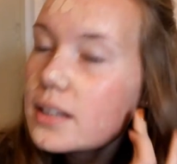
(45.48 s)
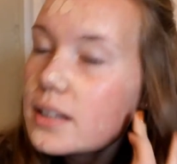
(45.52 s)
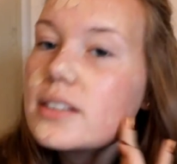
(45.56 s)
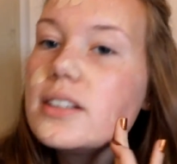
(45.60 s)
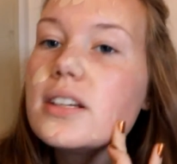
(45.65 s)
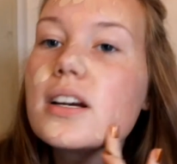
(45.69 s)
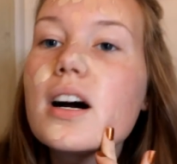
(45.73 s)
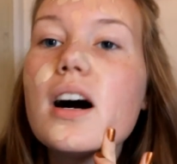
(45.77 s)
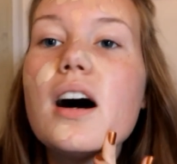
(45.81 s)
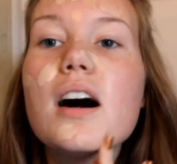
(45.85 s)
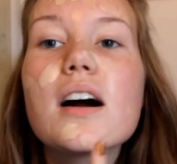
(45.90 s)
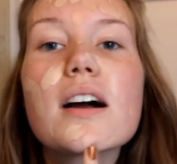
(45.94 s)

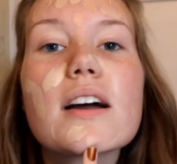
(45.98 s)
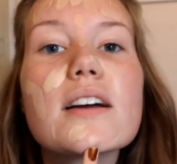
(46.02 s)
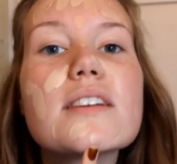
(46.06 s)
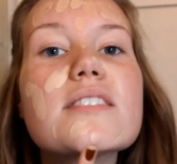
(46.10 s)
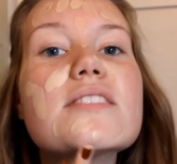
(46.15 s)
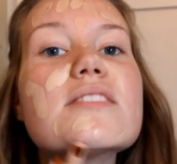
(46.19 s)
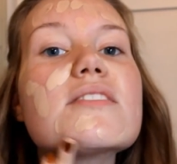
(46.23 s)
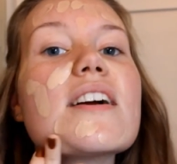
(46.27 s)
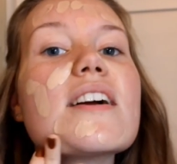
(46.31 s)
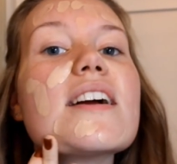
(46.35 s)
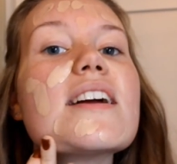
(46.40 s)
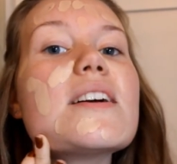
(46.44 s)
you can't go
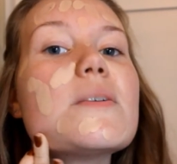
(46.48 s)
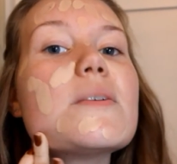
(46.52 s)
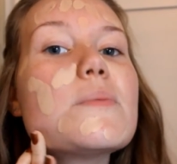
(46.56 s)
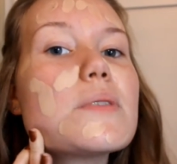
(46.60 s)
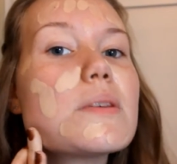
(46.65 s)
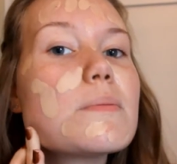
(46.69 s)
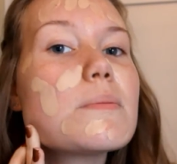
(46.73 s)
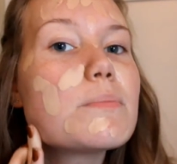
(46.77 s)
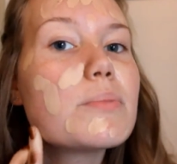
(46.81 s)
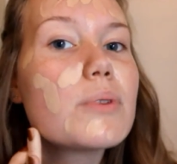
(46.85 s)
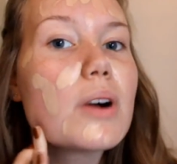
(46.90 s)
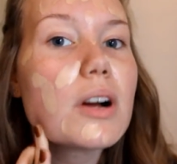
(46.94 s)
straight in with
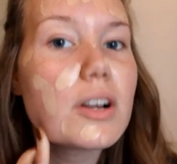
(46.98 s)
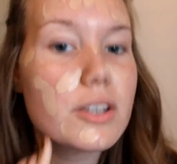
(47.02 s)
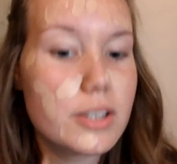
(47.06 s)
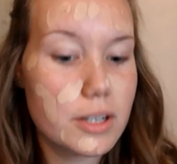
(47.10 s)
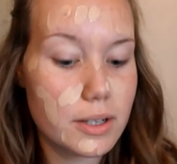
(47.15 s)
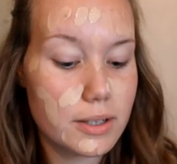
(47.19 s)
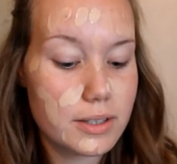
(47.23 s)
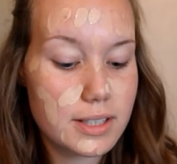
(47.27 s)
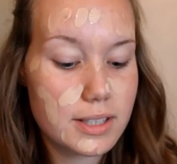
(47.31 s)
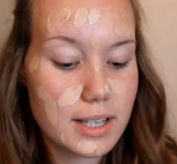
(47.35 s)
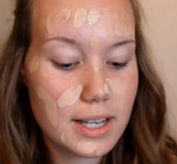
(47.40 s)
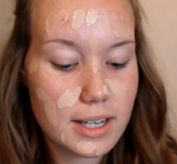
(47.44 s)
a brush,
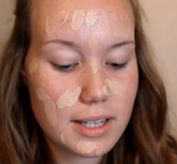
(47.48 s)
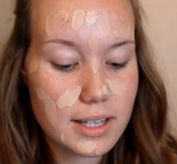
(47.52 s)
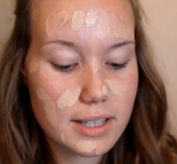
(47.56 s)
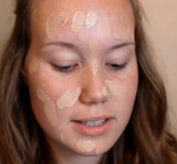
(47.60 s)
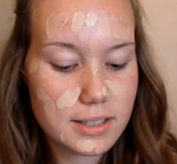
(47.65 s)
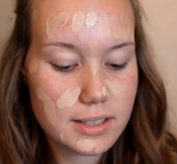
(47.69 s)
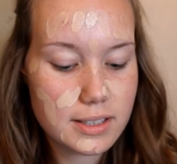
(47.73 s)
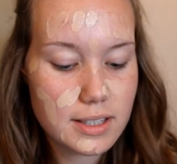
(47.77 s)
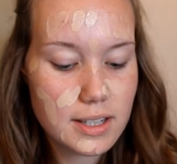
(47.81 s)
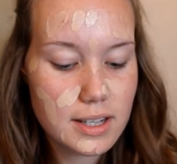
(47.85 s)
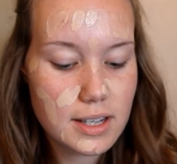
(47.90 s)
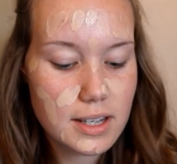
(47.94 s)
I'd say,
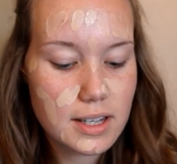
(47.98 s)
because